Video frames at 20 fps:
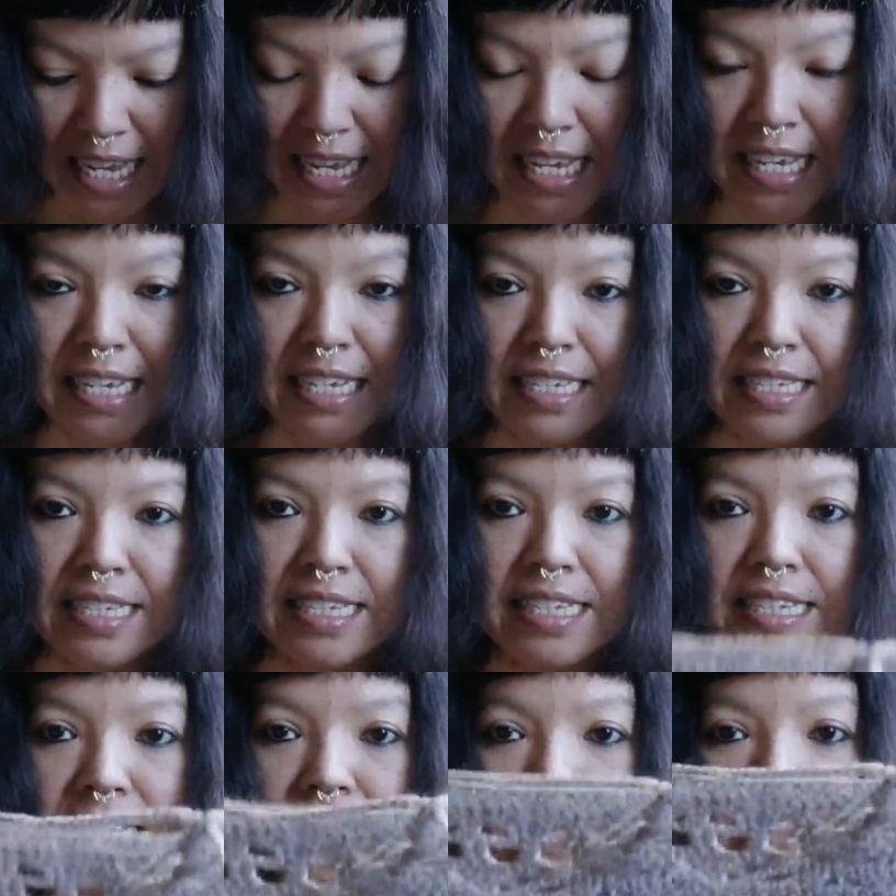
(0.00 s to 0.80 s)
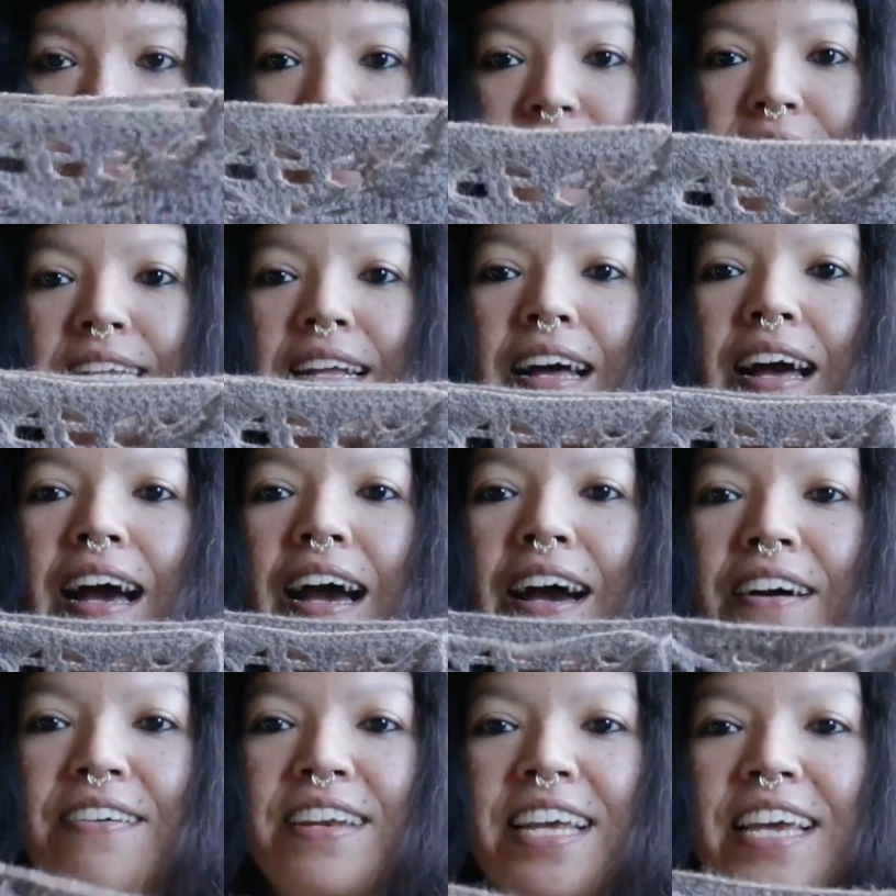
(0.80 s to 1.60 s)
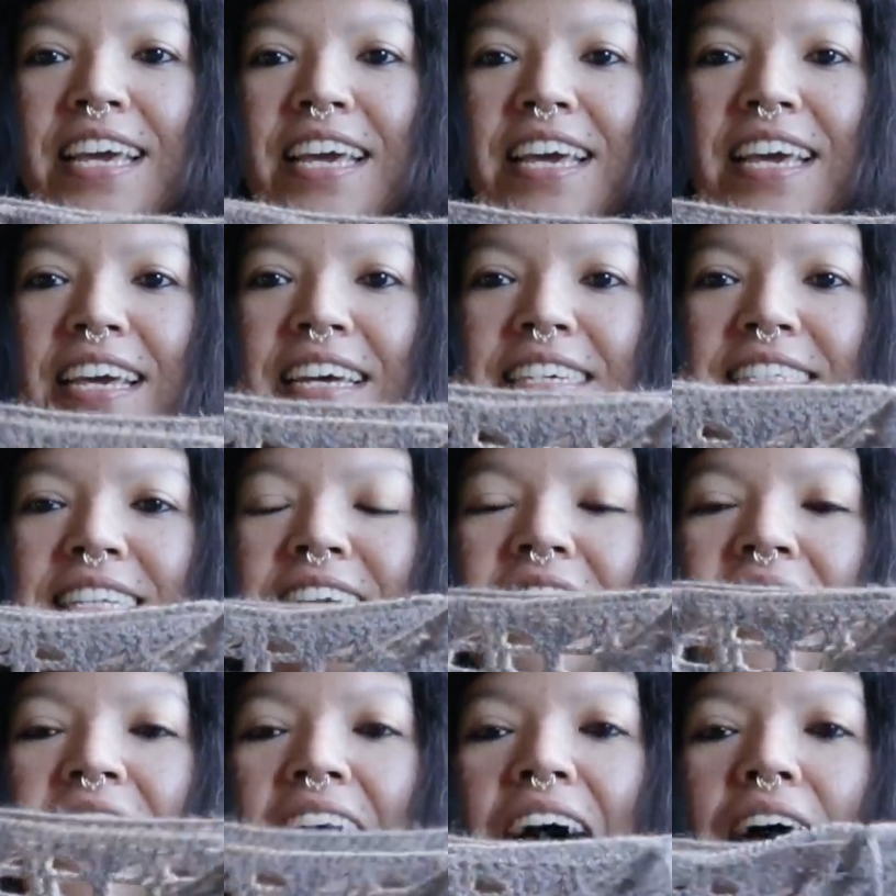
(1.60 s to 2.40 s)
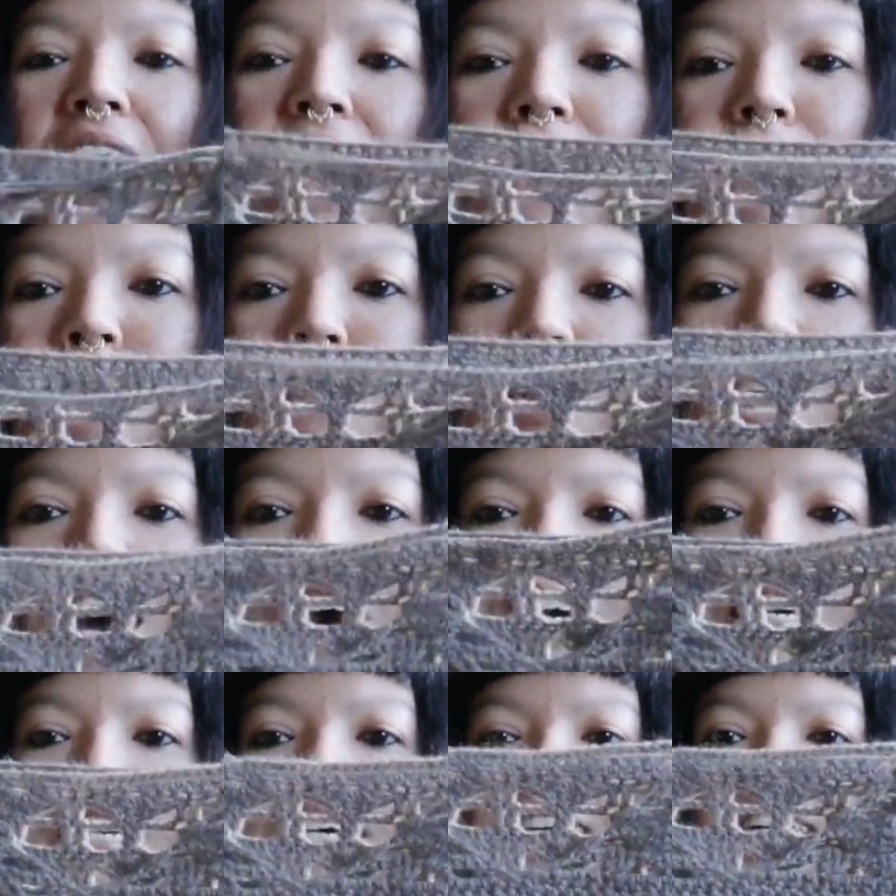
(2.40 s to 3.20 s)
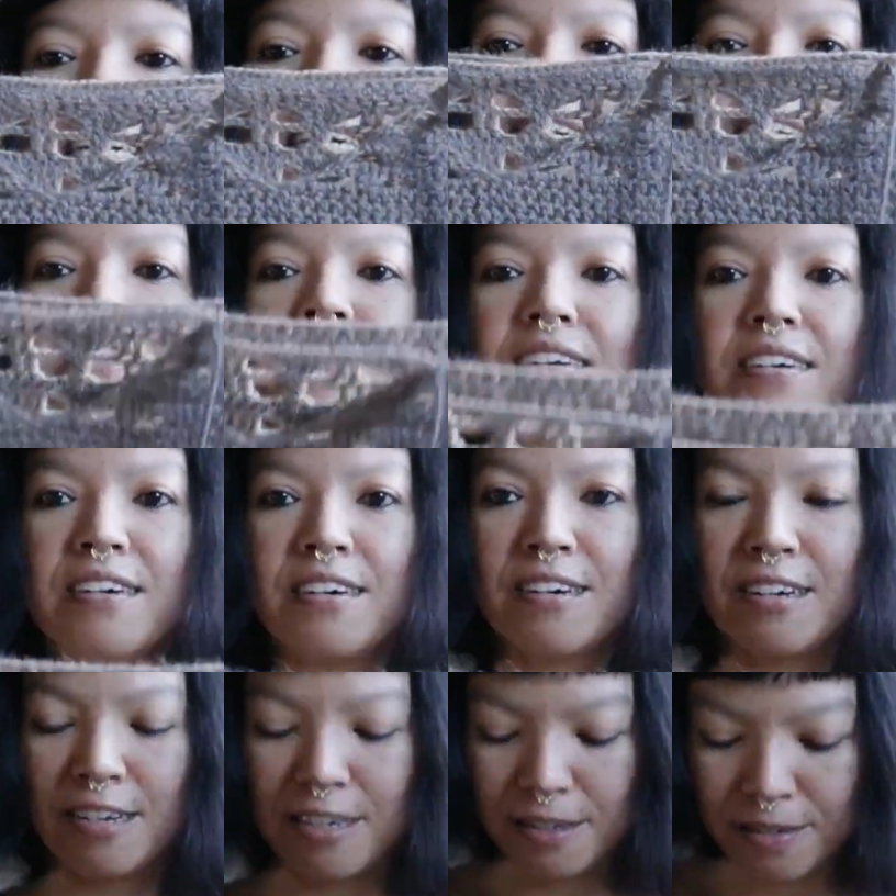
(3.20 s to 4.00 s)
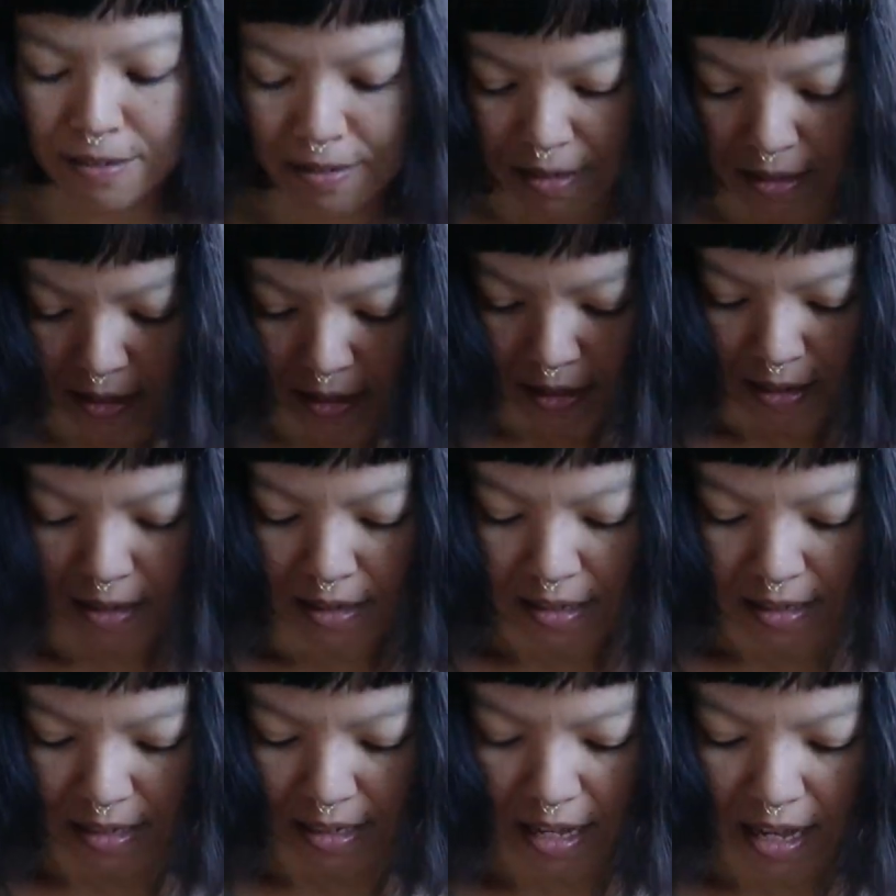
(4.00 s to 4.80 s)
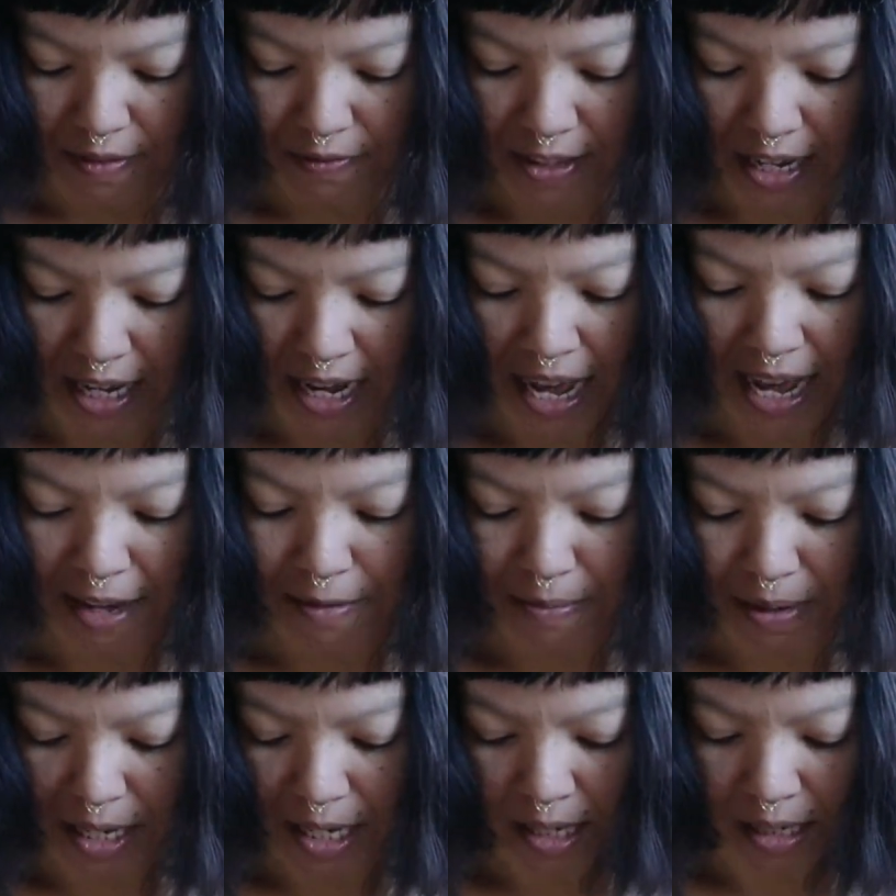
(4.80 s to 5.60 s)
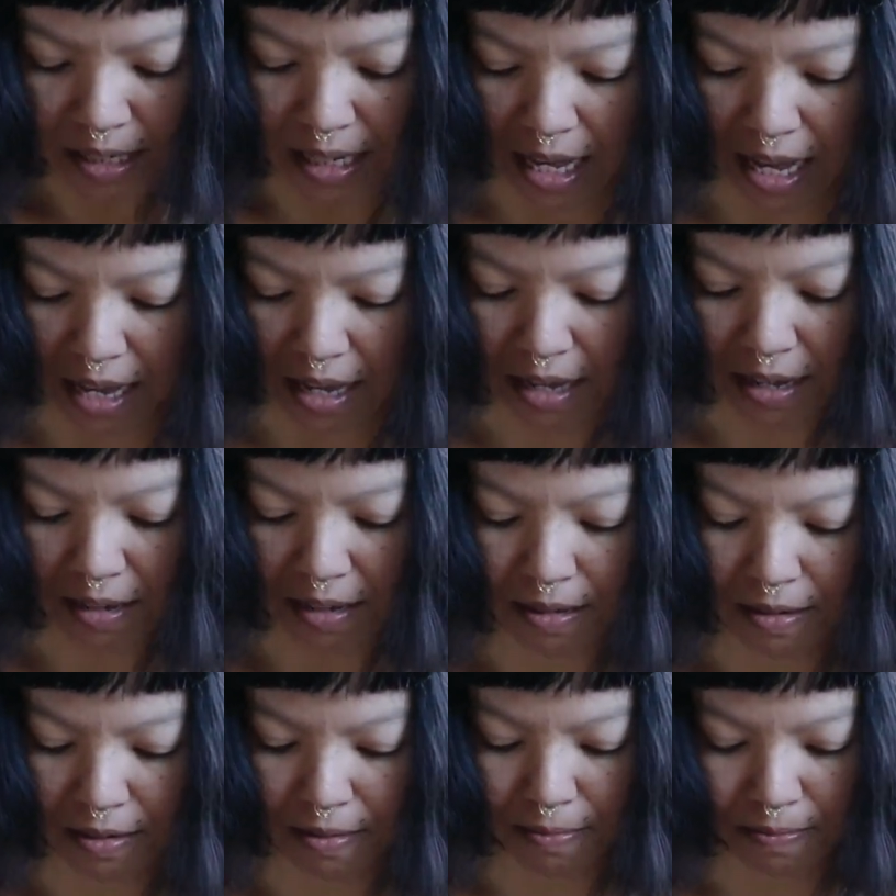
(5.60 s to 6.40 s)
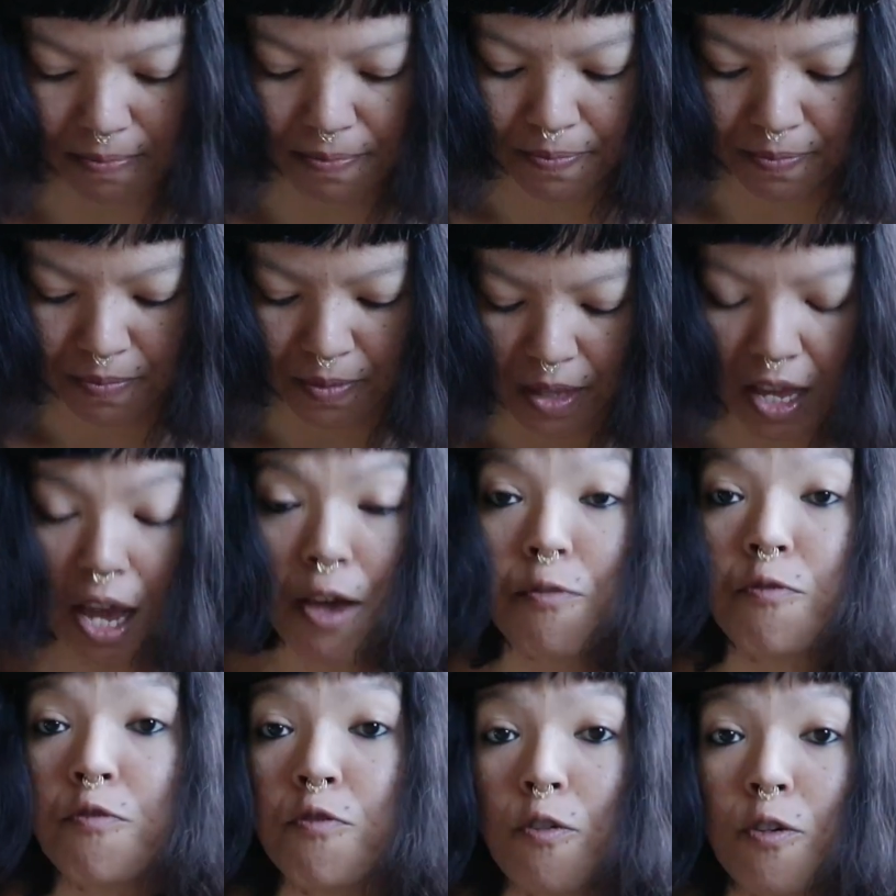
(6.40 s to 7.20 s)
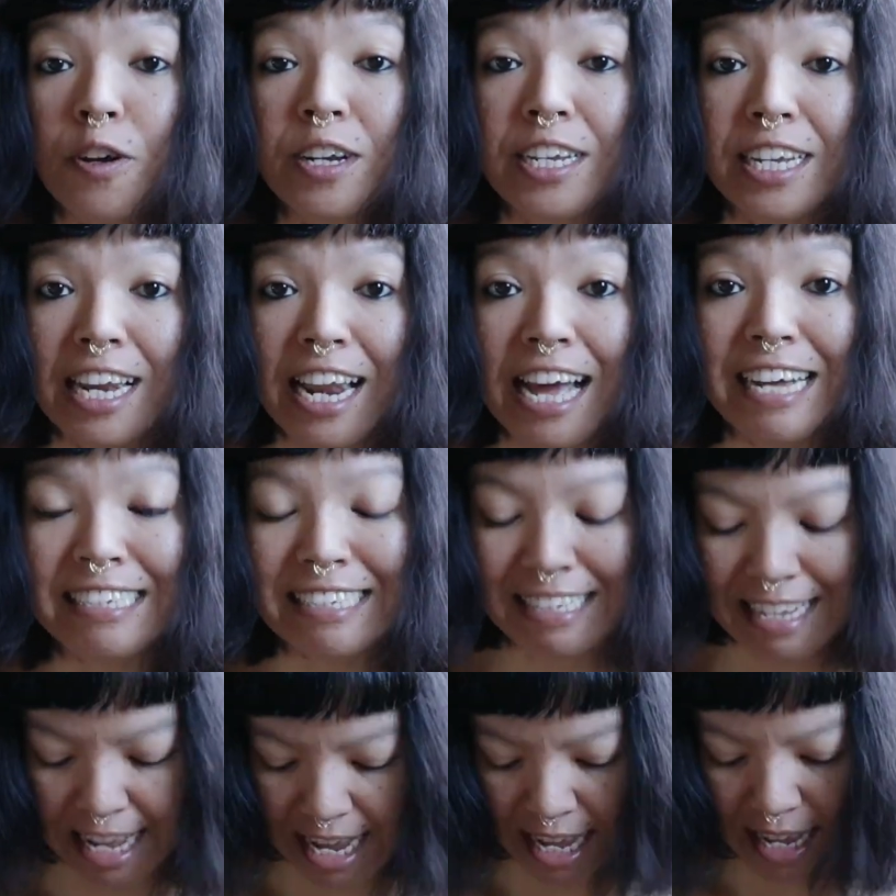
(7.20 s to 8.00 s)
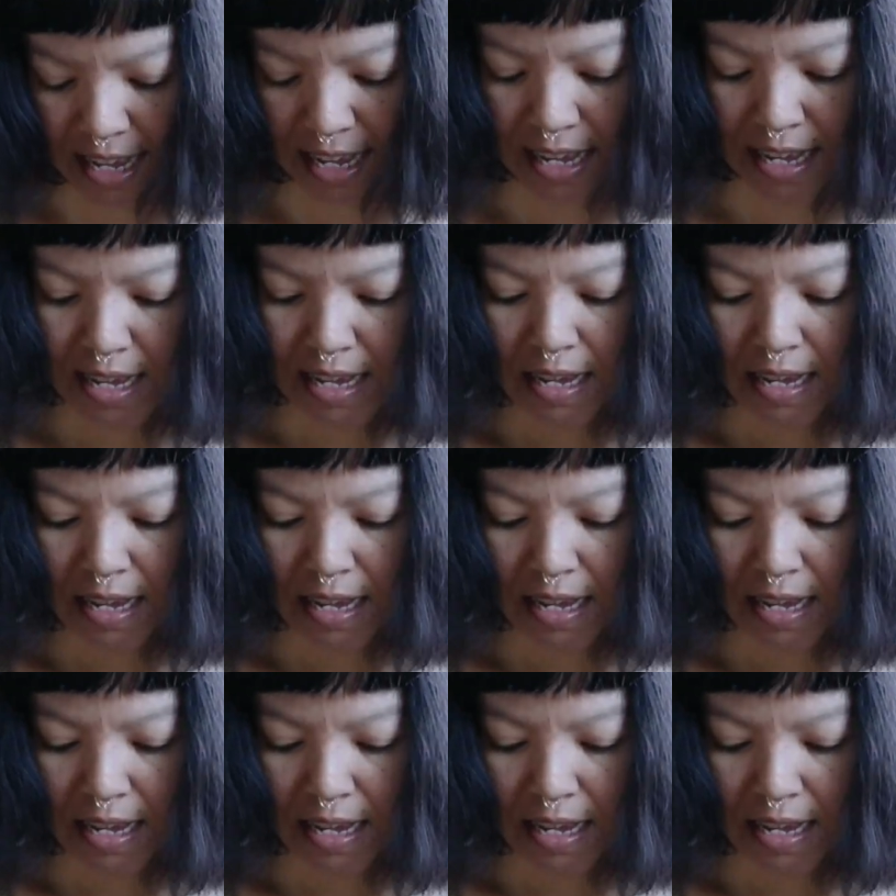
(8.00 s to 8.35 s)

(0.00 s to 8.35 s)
is how it is. I block it. Oh, have the line because I folded last night,